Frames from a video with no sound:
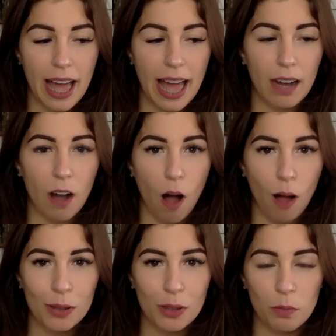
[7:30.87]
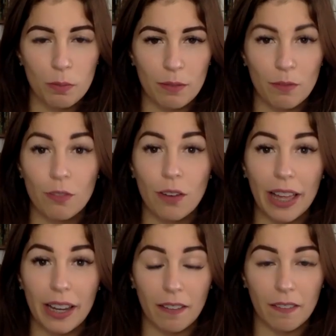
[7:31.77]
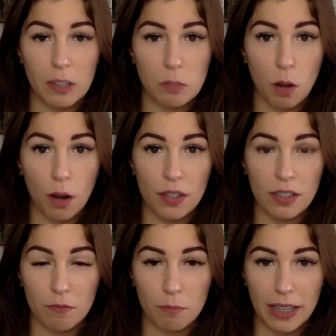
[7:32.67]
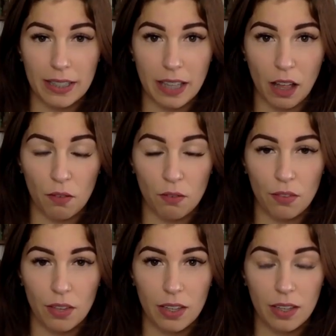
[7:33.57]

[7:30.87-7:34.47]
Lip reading: had also been fighting these parts of myself